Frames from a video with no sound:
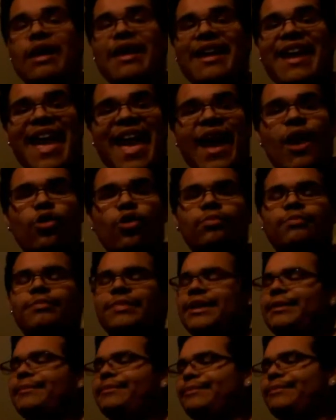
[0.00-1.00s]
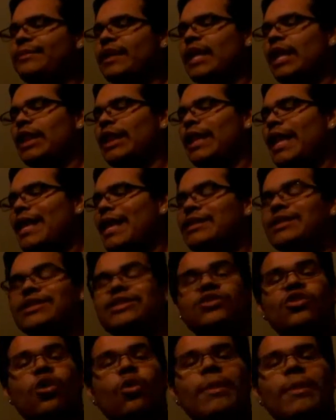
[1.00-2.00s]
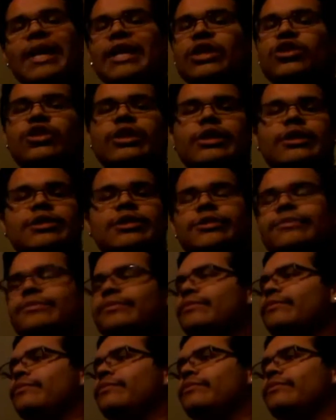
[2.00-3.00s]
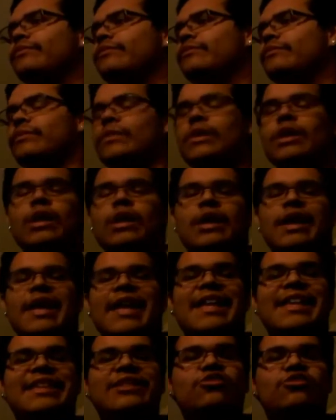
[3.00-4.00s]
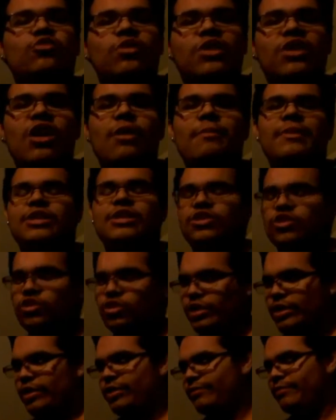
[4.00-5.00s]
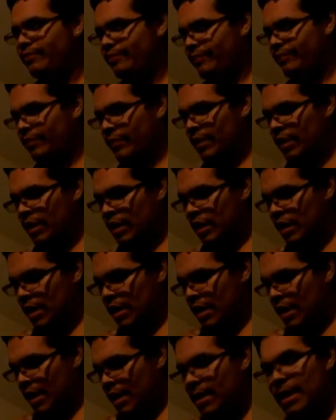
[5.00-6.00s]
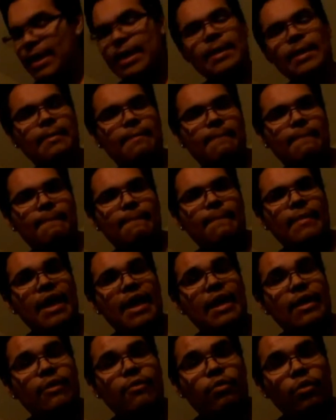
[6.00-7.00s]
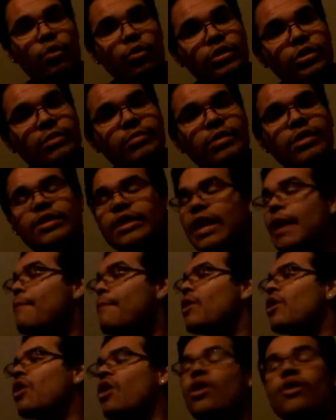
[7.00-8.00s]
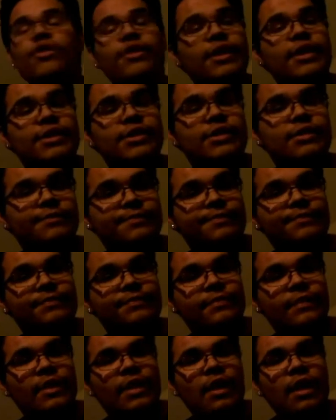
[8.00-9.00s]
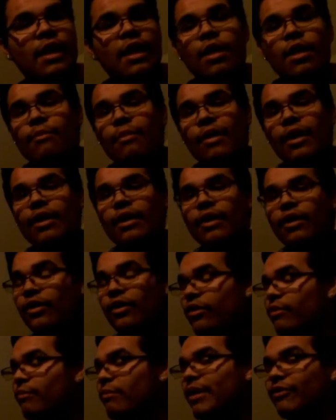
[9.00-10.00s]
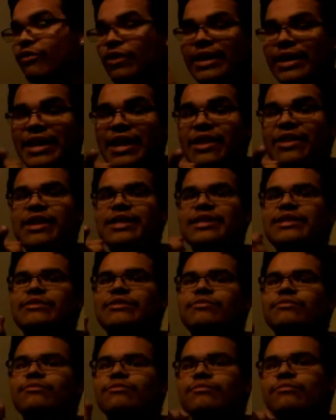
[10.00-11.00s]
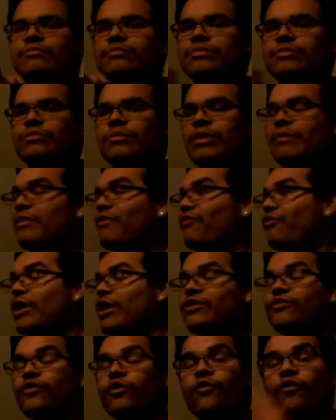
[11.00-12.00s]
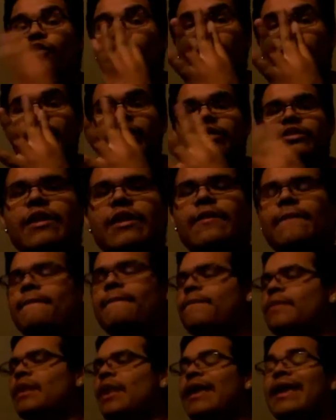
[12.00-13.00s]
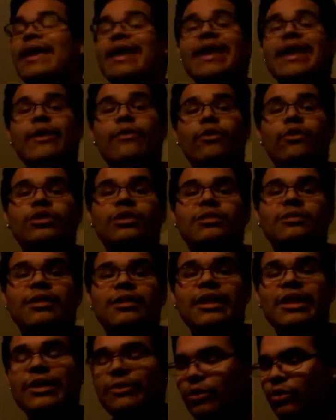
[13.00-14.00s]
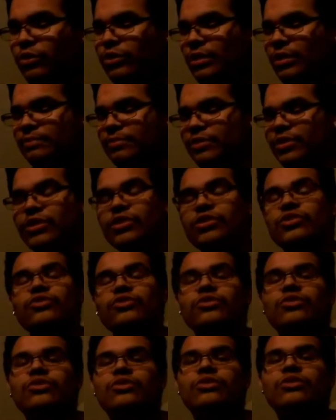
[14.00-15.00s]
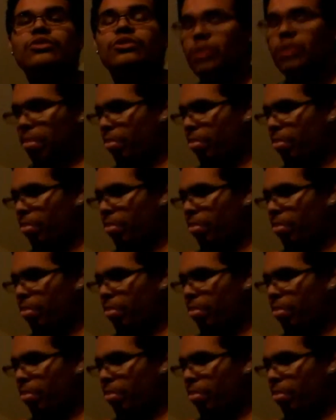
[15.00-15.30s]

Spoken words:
It helped me land so many tricks. It's what got me started. And then I rolled up to the skate park on this. My friend Darius, we've been friends for 4 now. He rolled up to the school